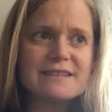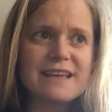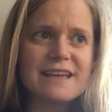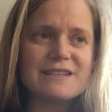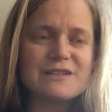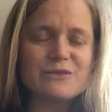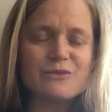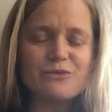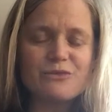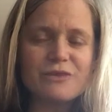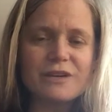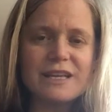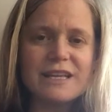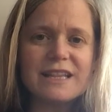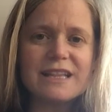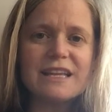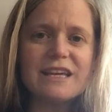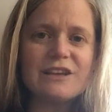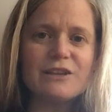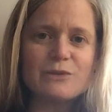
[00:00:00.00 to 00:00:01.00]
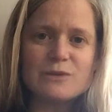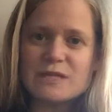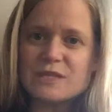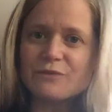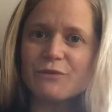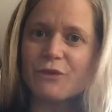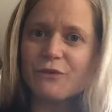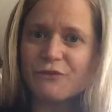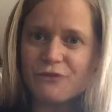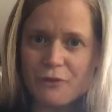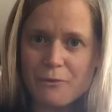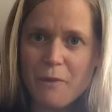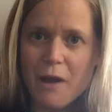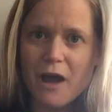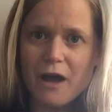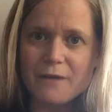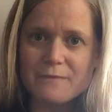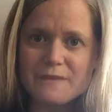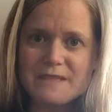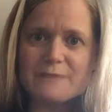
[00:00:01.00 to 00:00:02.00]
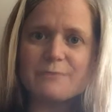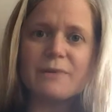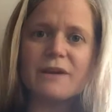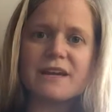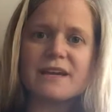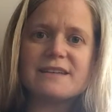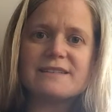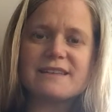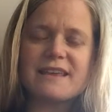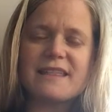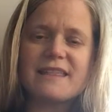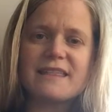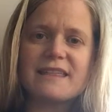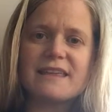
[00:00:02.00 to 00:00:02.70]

that's really useful for moms because I